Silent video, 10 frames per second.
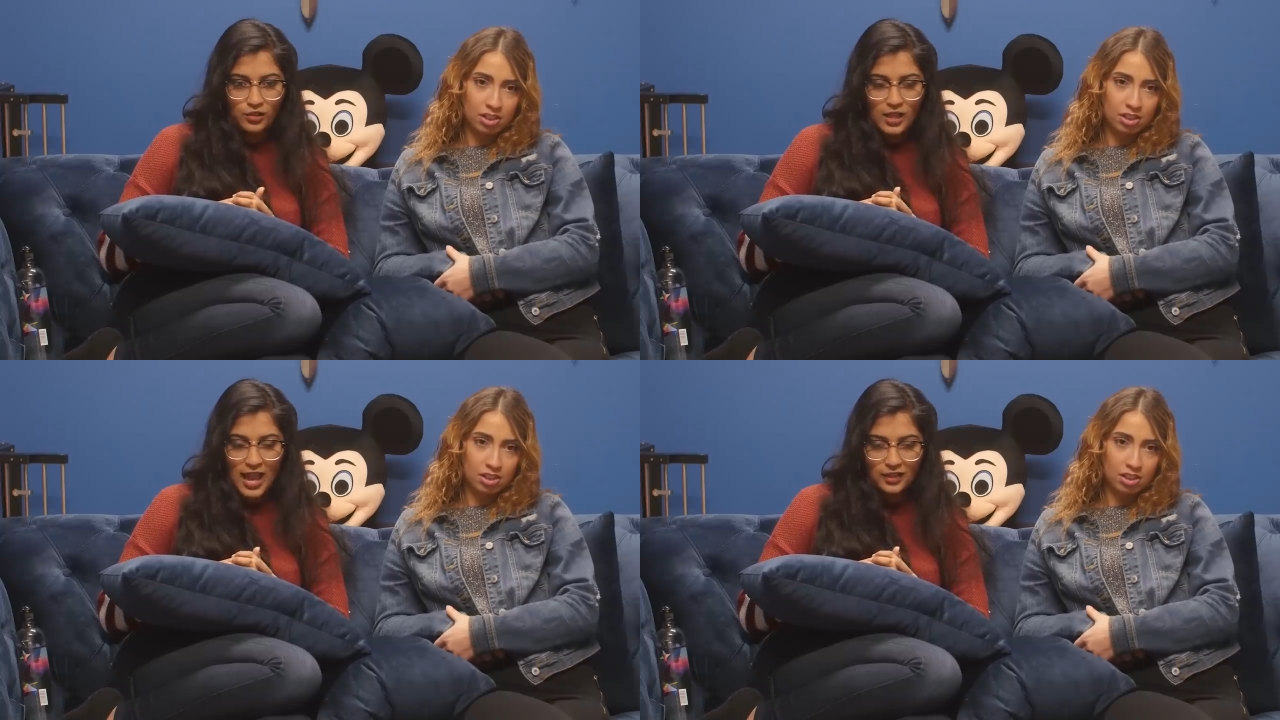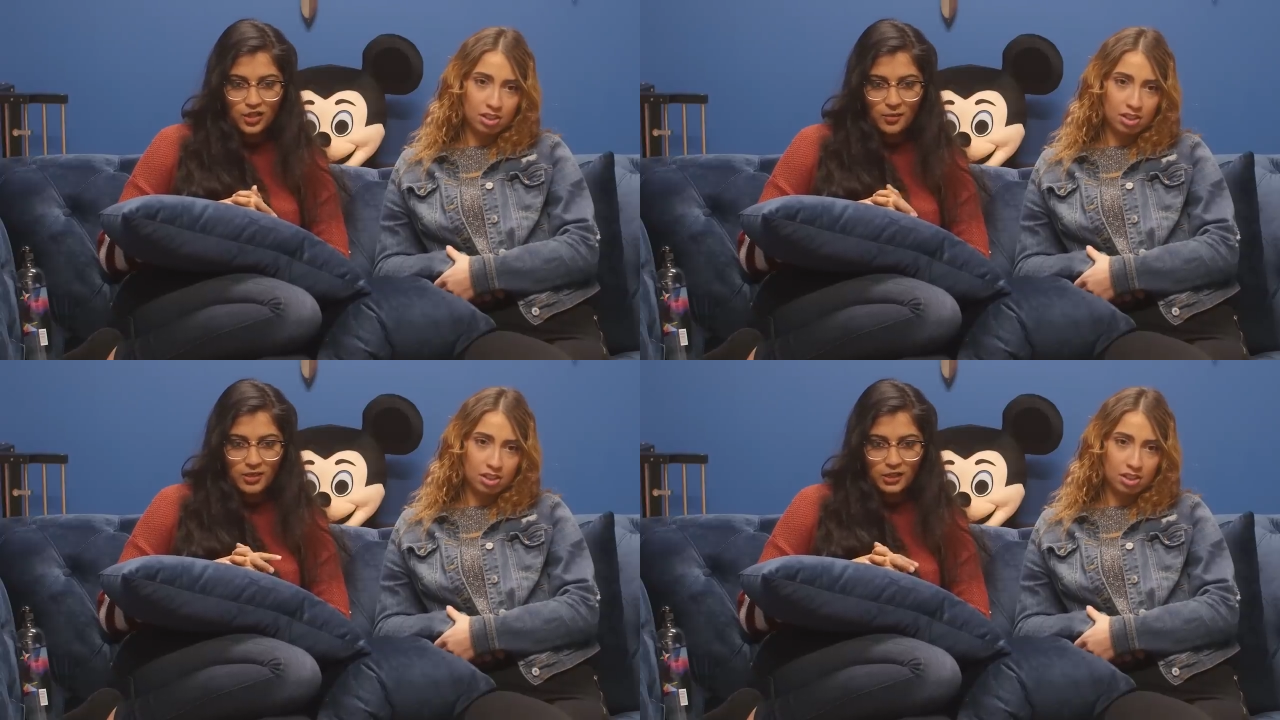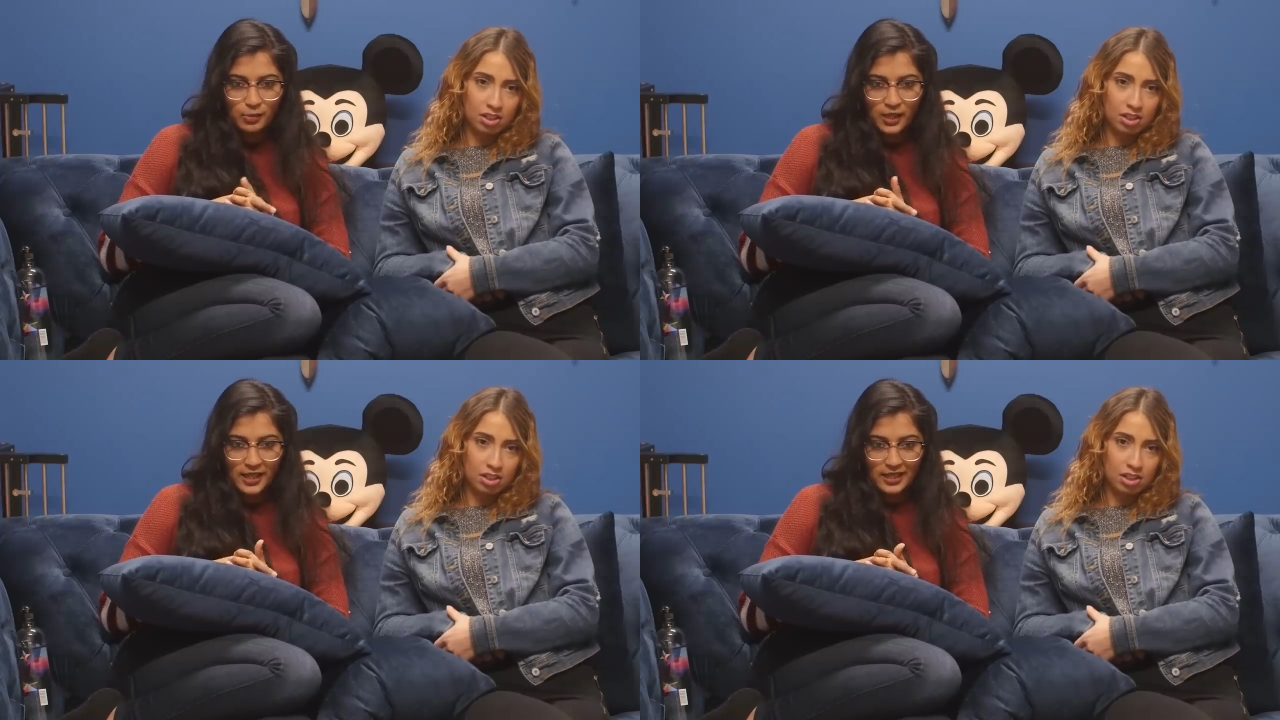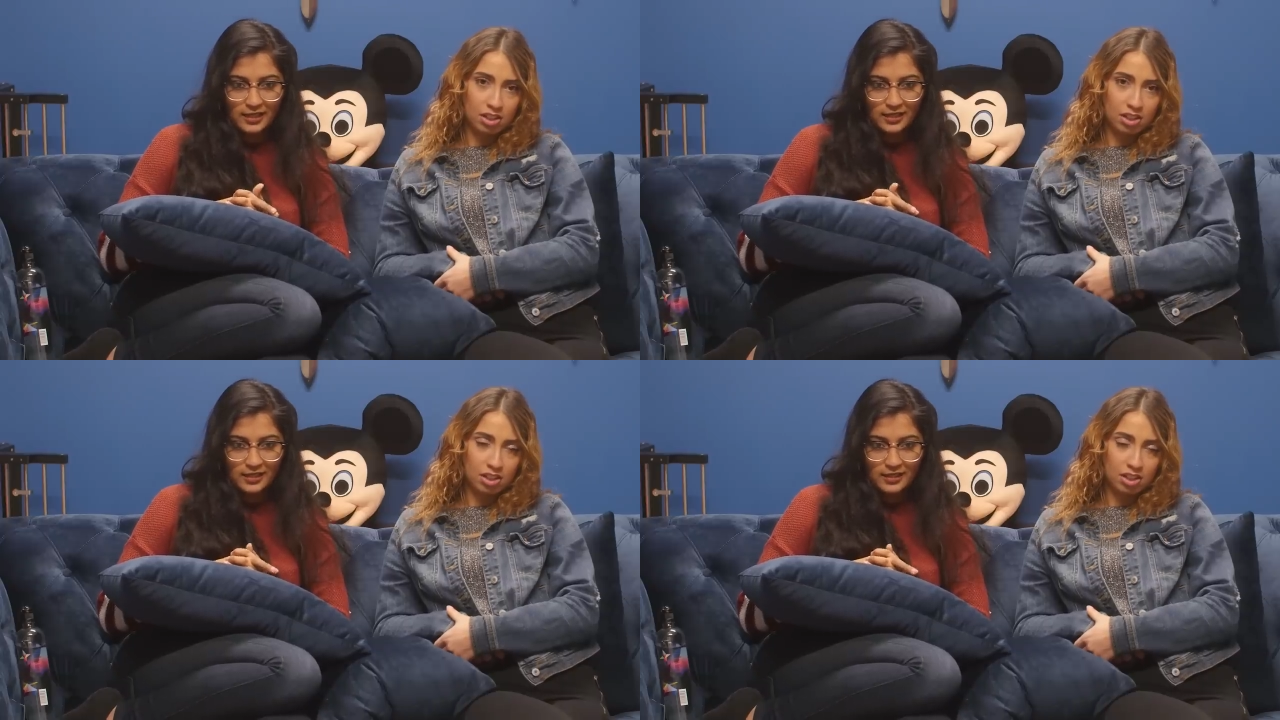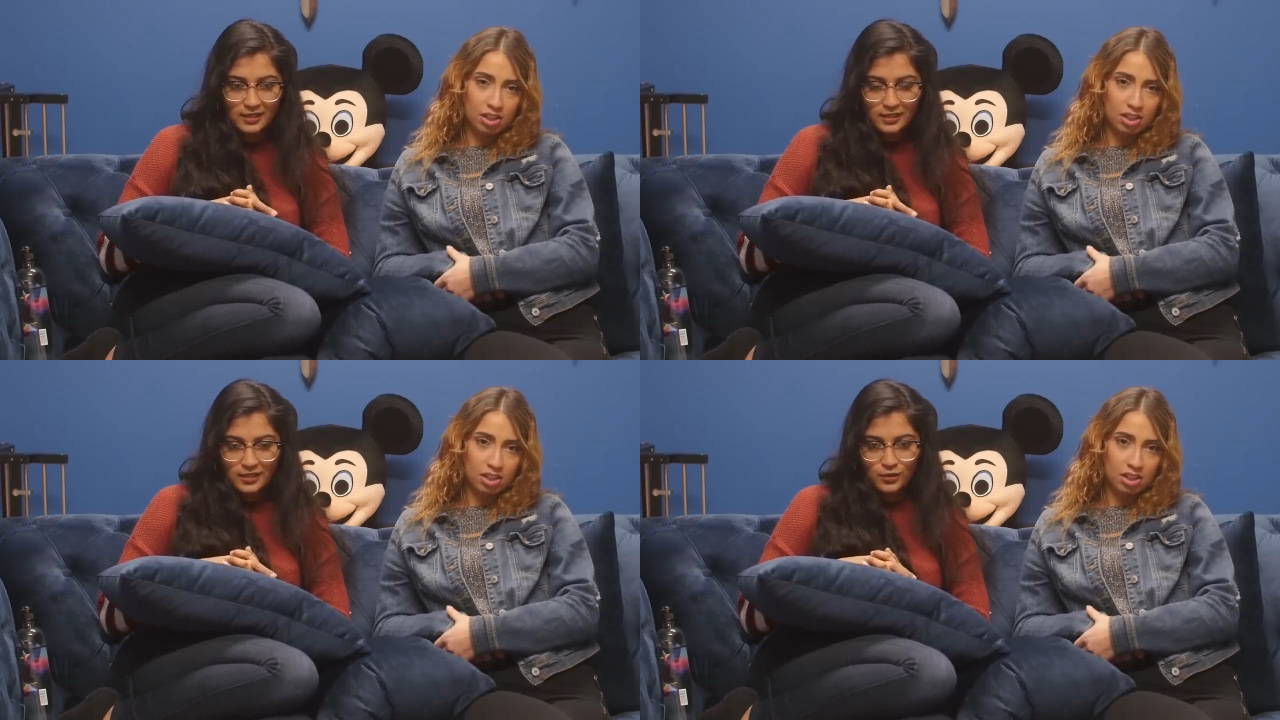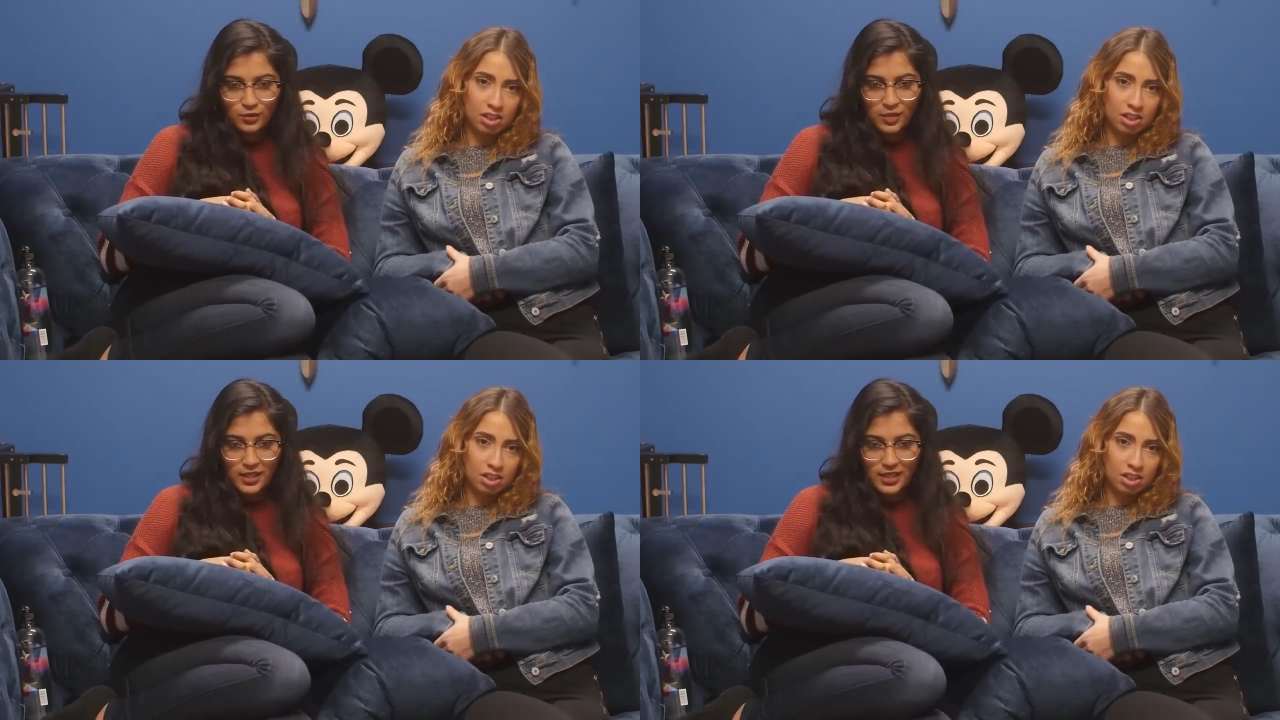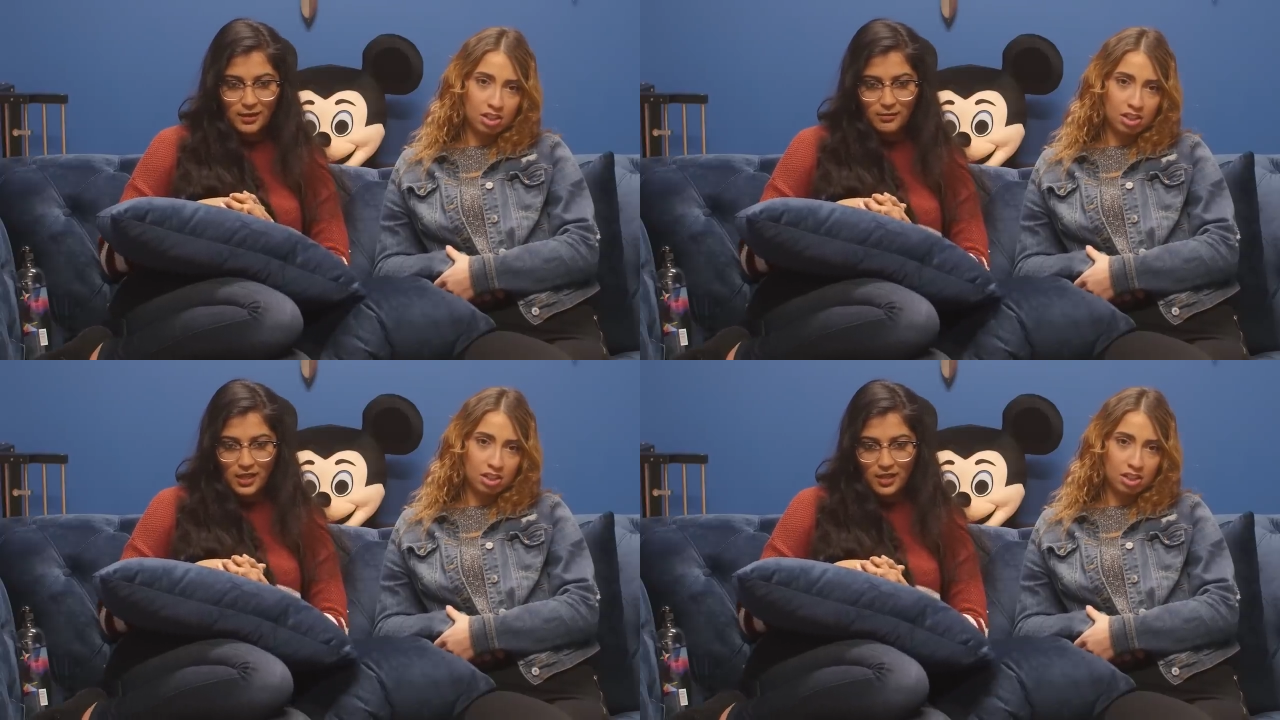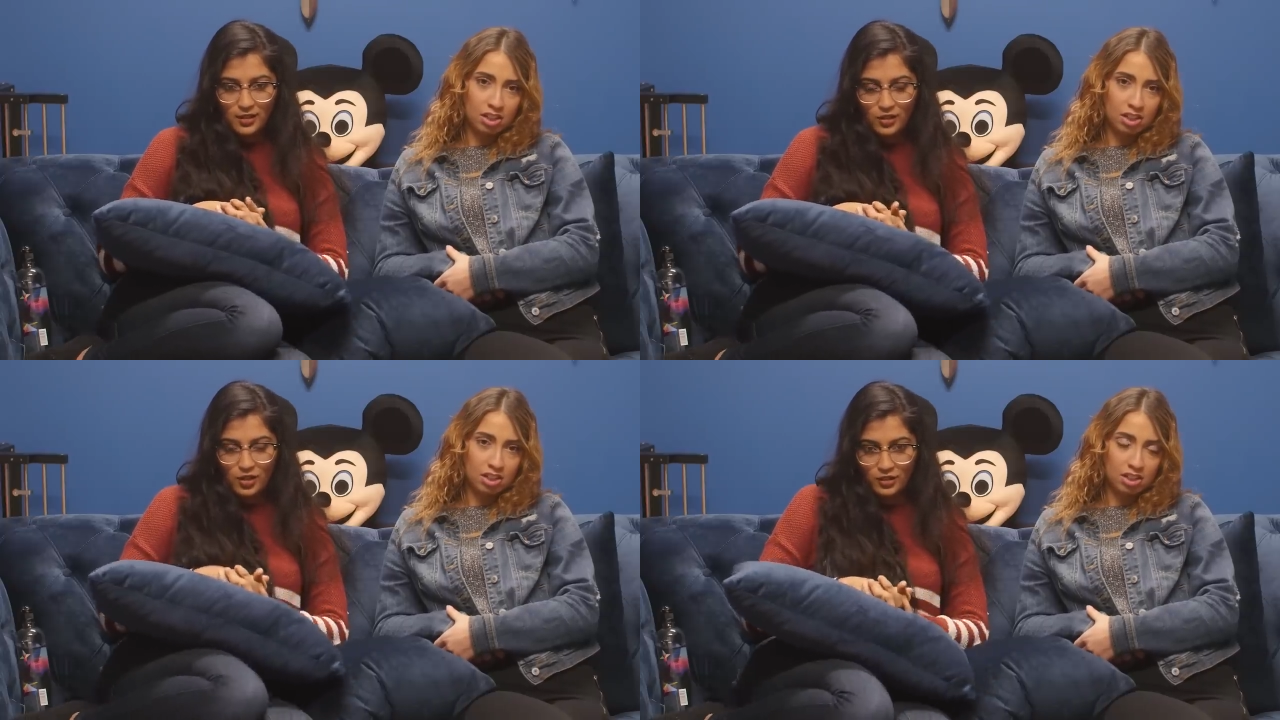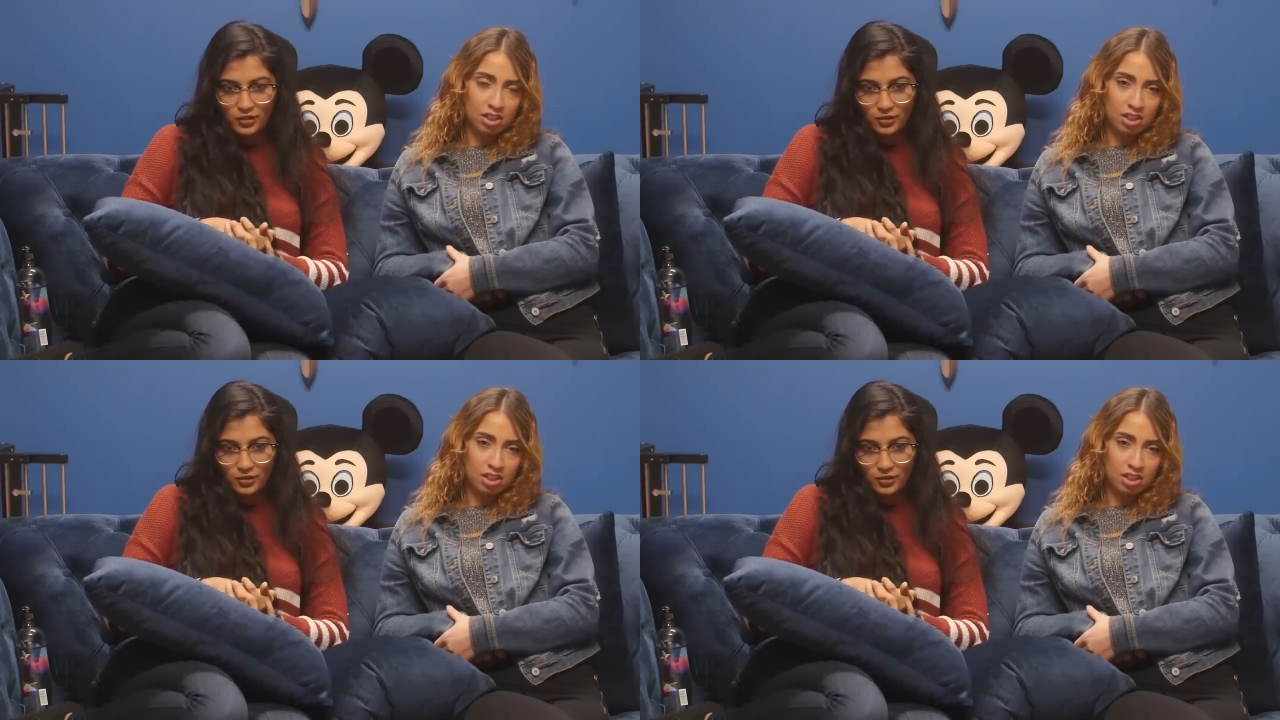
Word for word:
Speaker 1: hatch up this plan to kidnap me and call